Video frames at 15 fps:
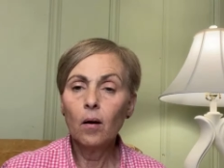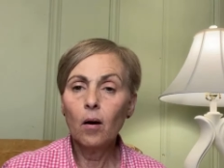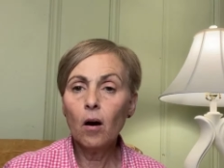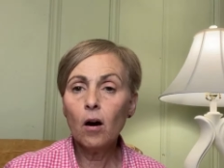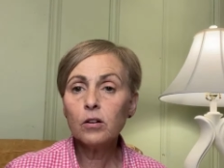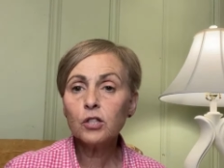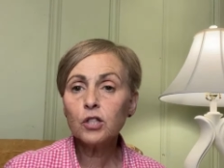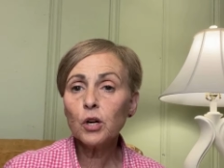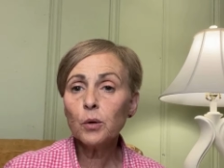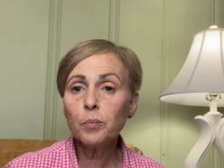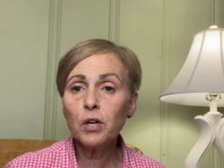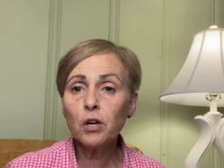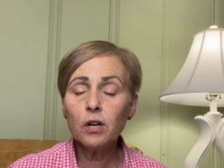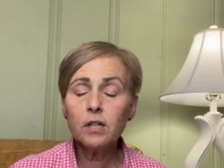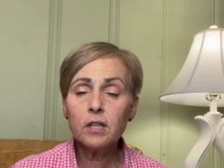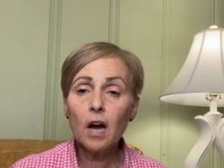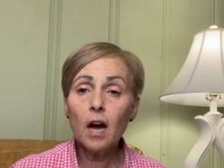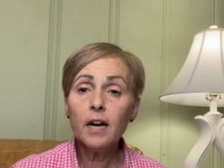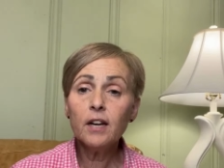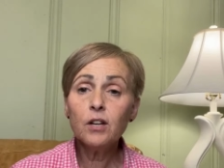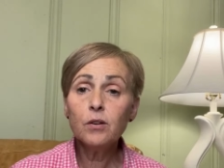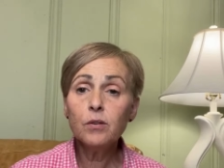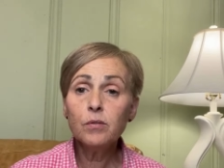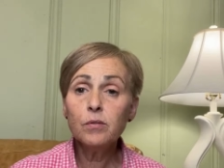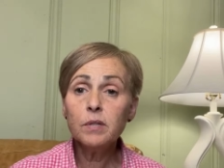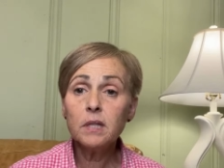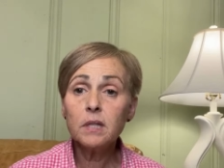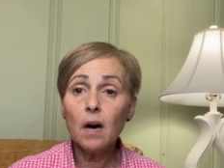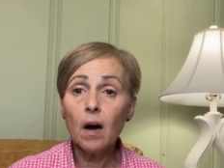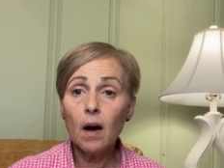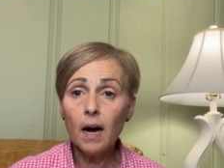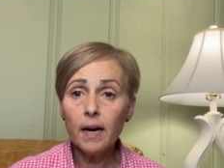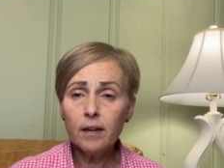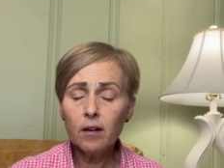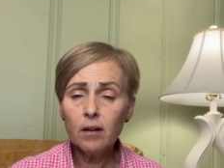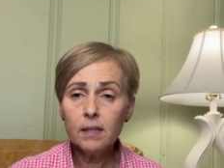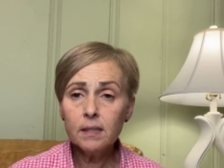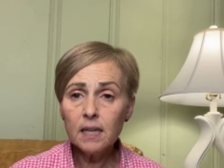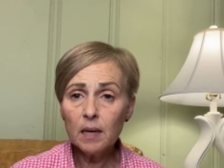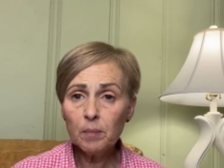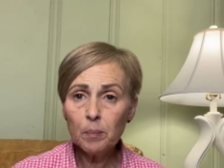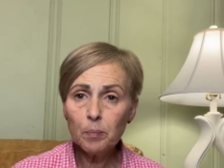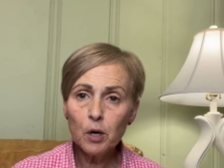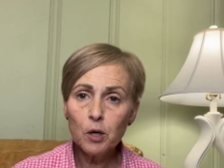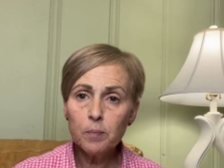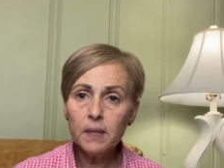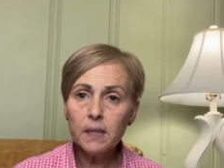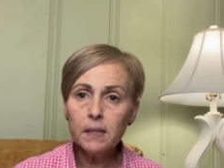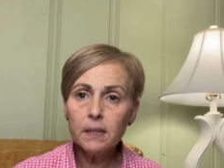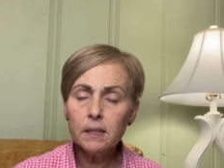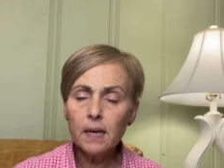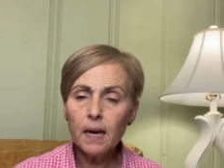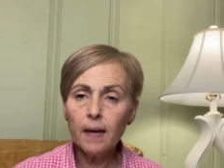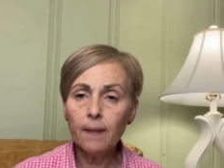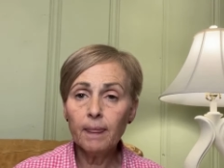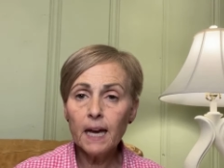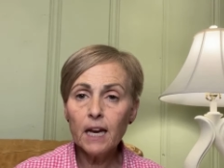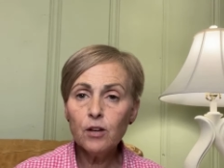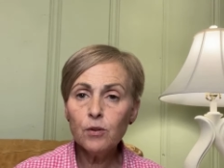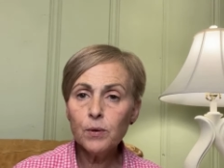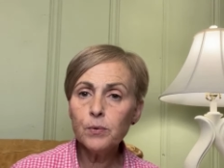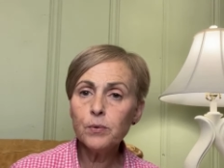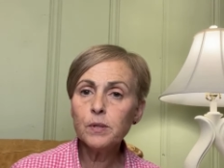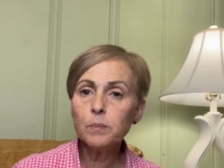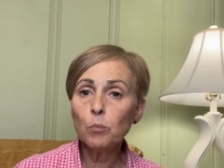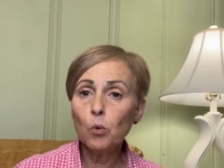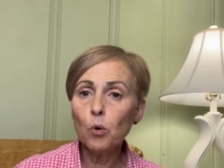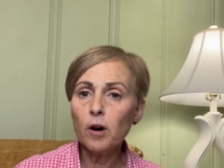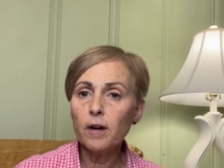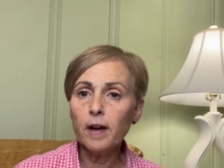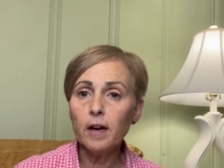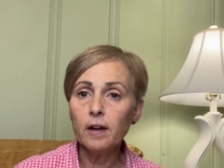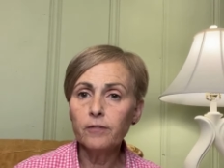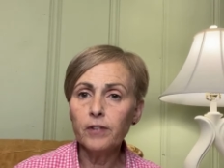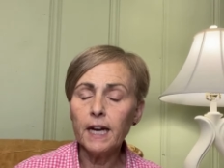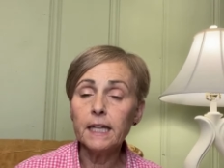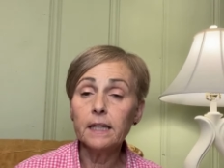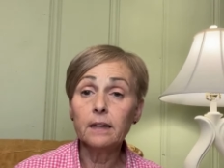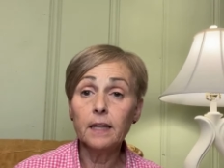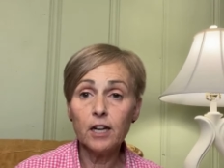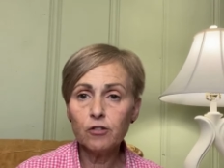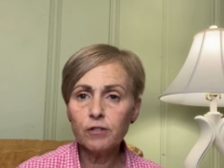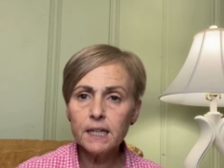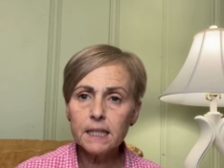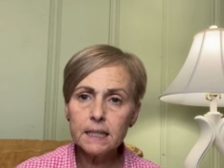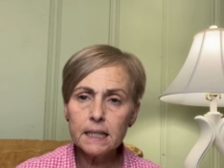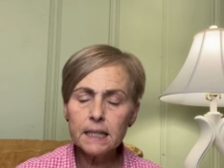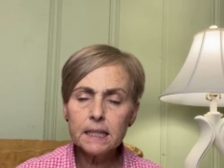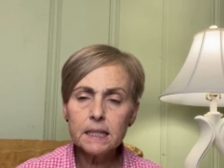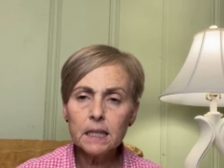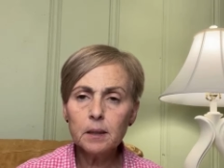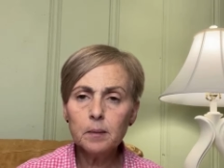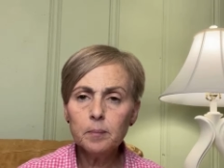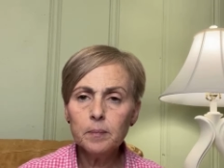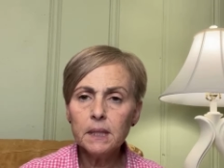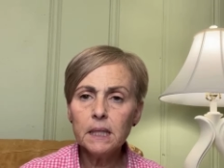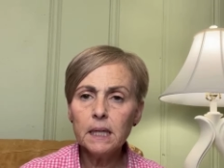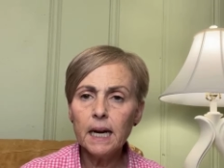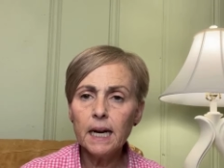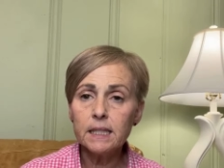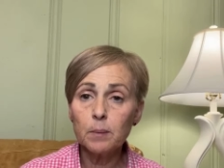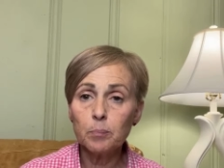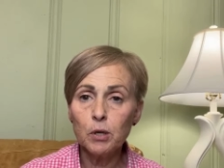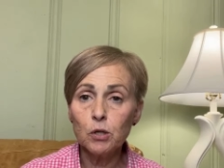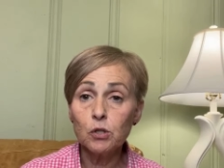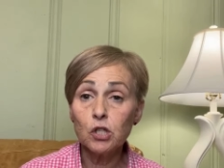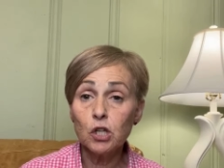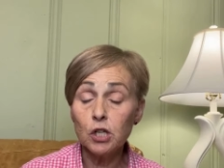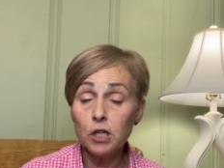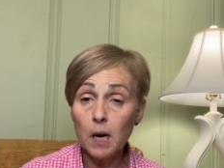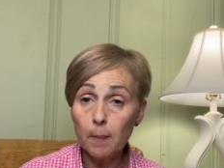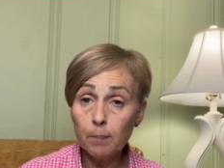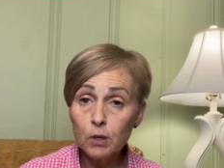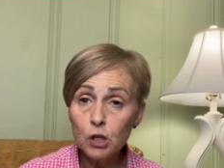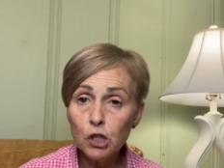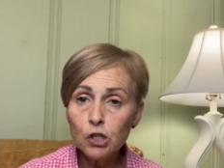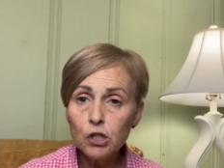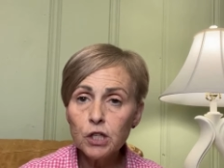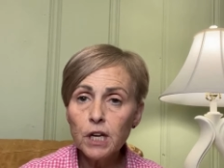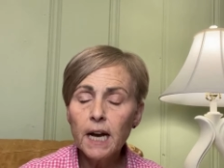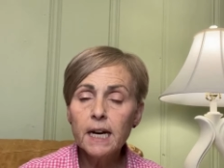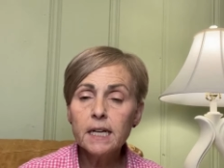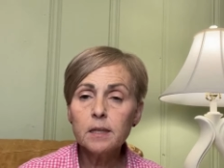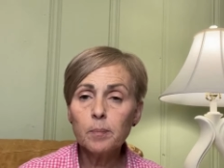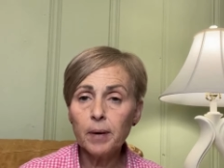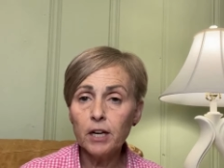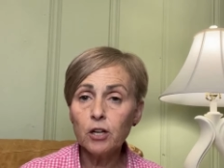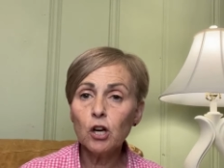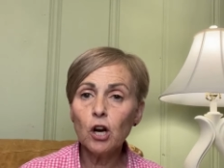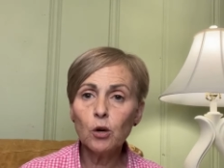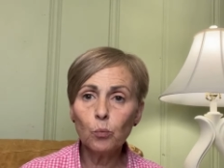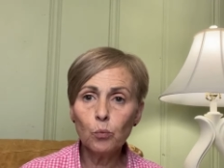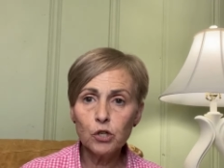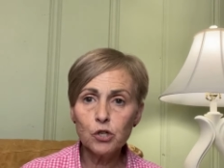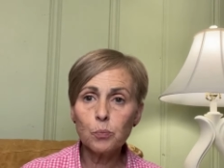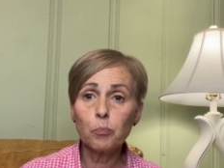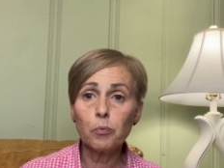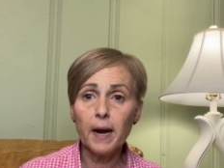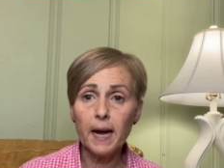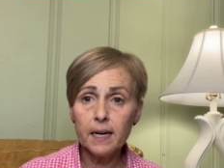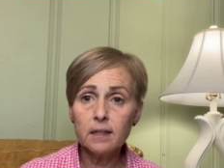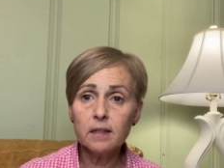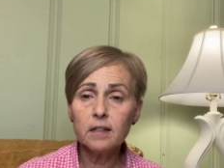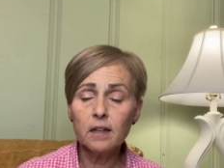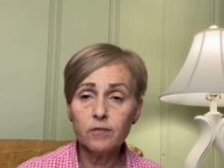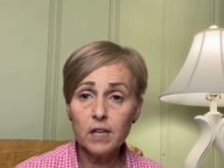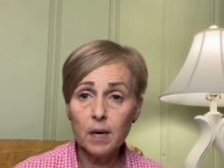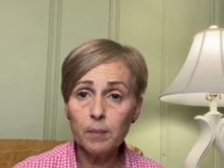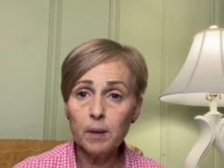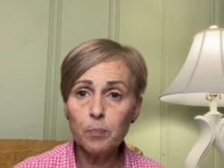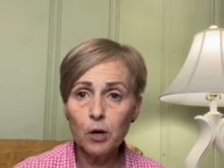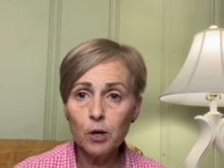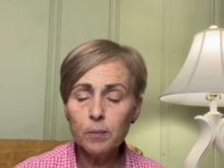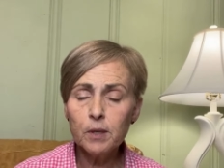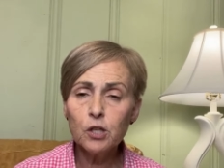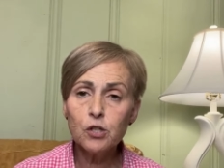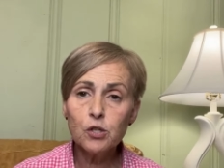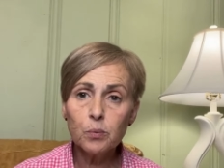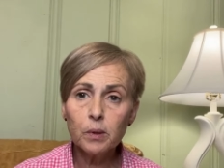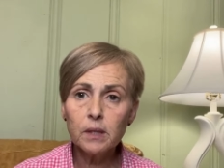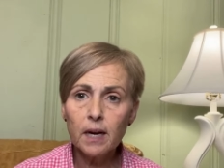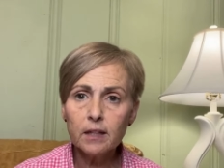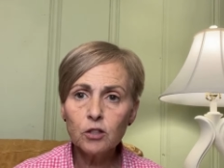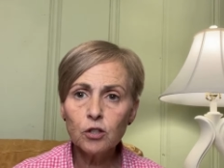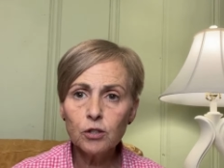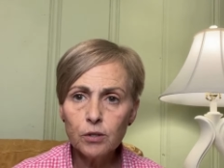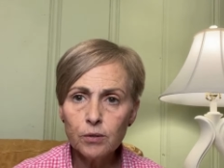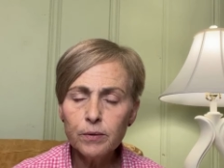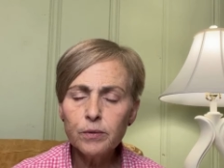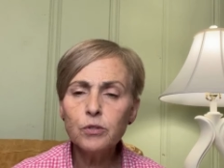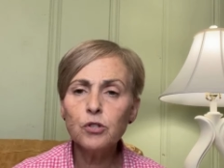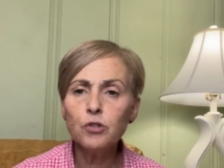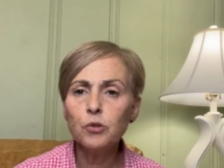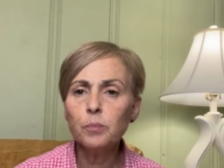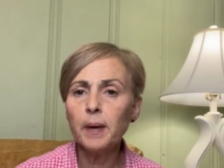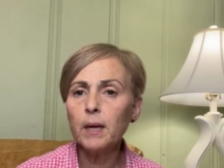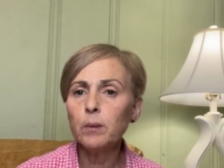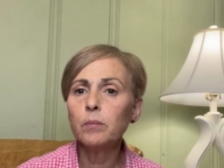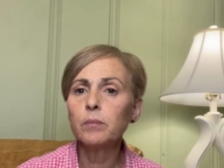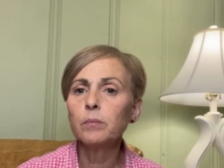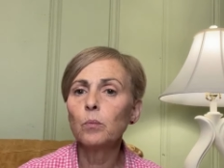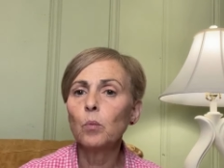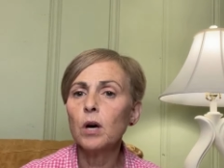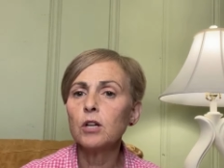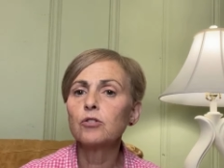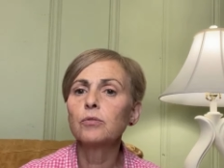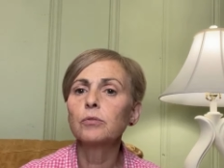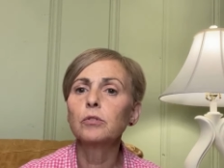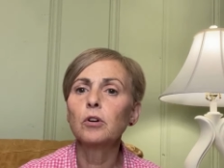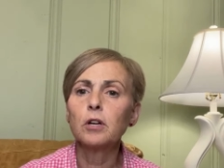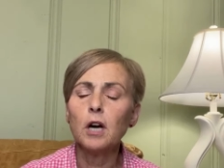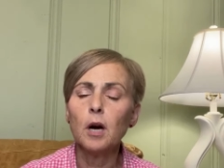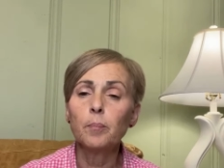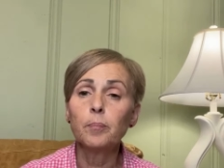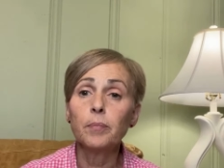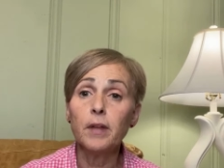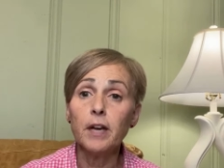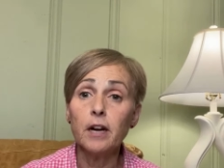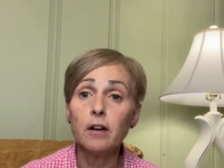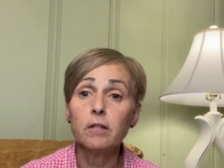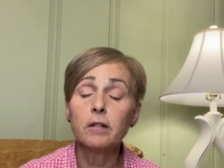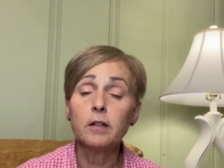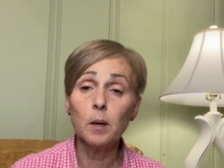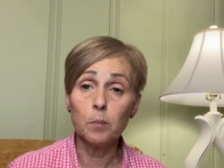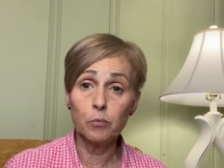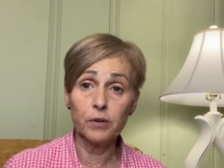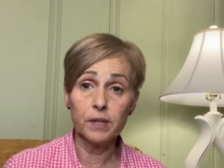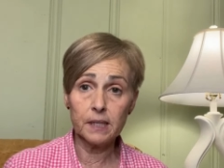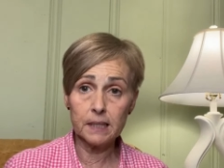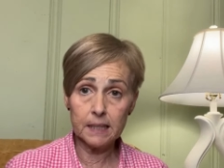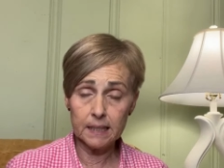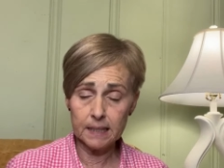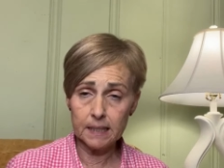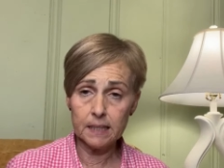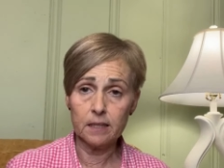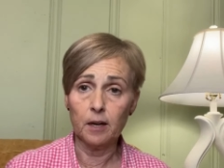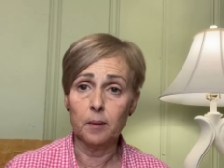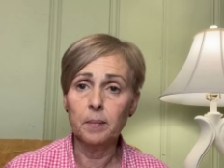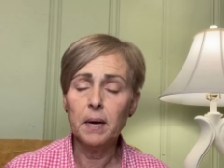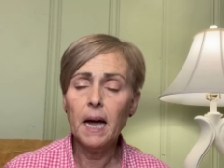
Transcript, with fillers: Also, because I use the Ion Demi-Permanent and they use more of a lettering system as opposed to numbers, depending on which brand of demi-permanent you would like to use, you may want to look up their numbering system.